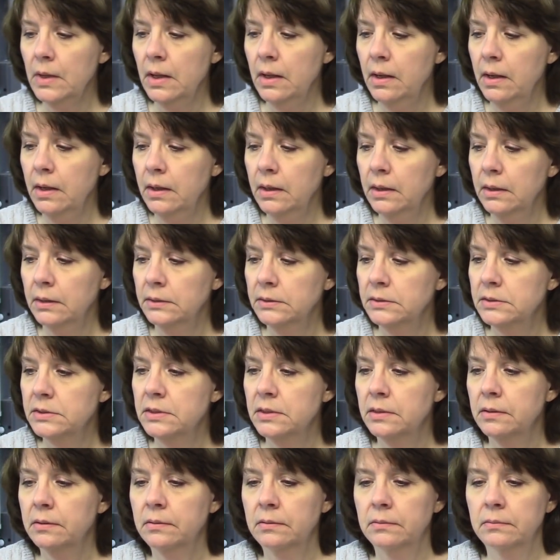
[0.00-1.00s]
And
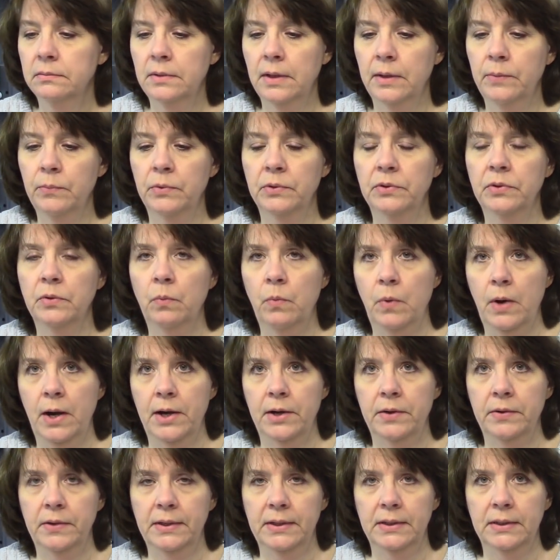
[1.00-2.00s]
they want the
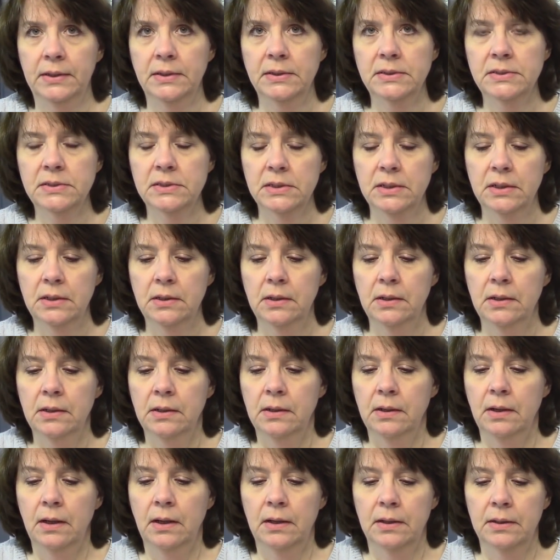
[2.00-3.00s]
wire in it.
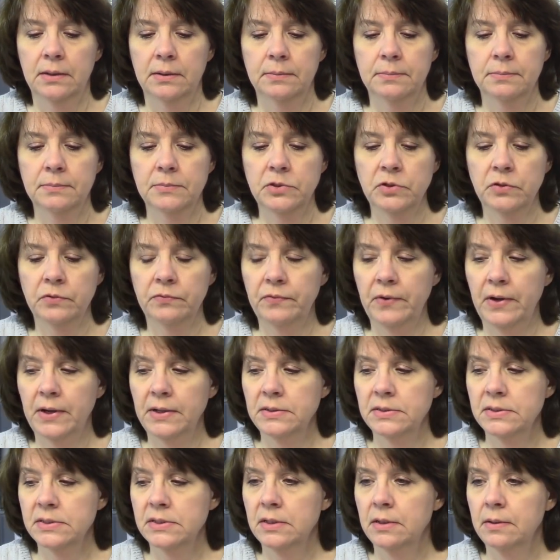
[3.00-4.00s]
Um, you'll
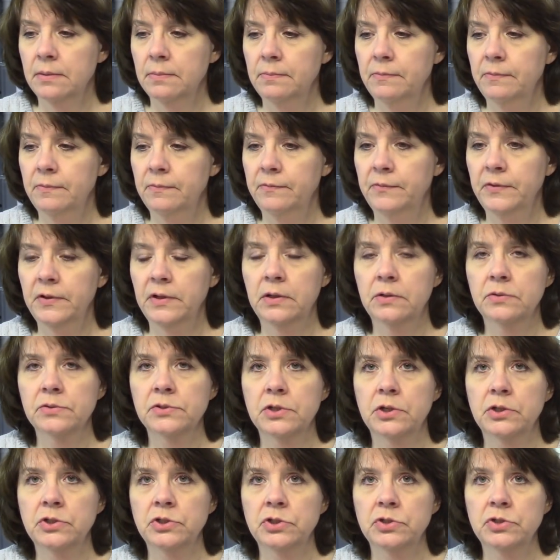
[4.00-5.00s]
find some
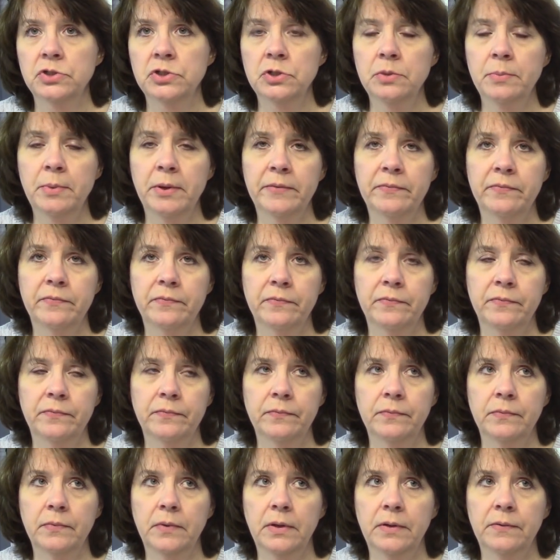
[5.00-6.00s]
videos on YouTube.
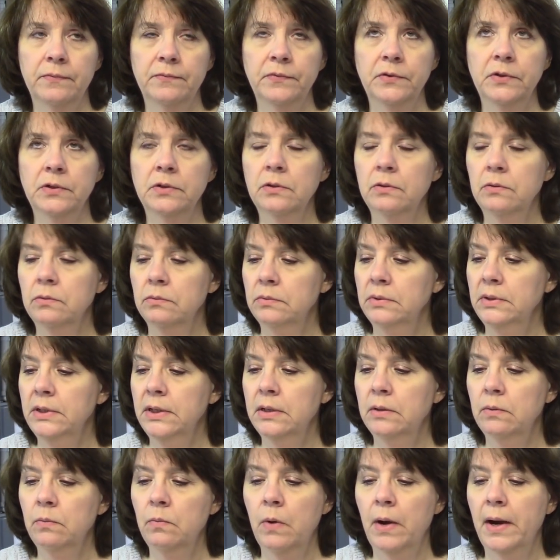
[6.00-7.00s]
If, if you don't
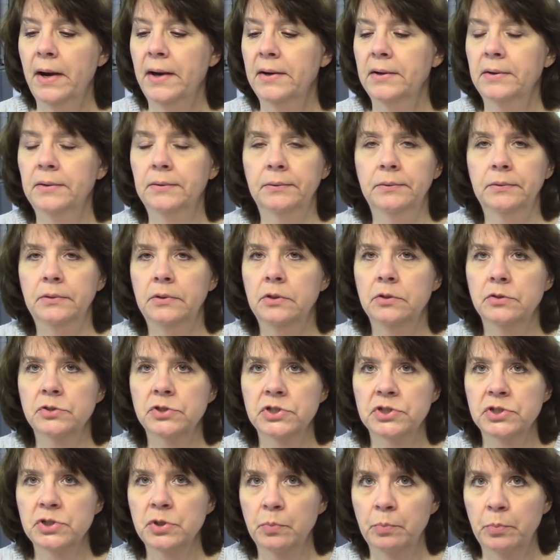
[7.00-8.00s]
need a wire, you know,
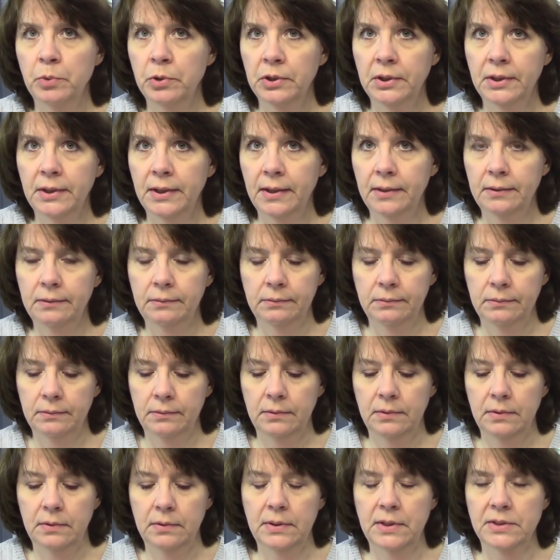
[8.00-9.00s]
just don't put it in.
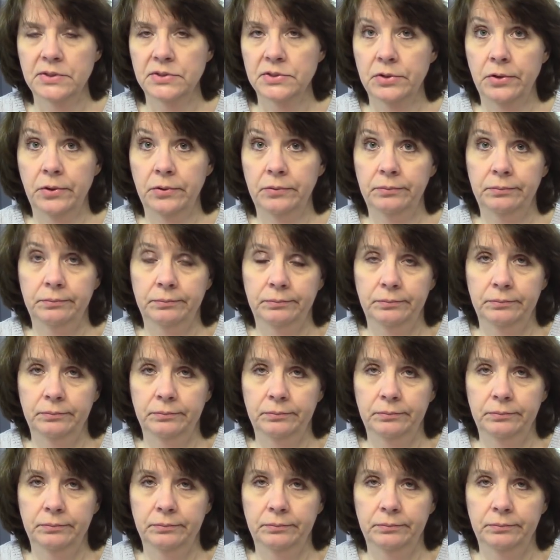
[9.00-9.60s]
That's all,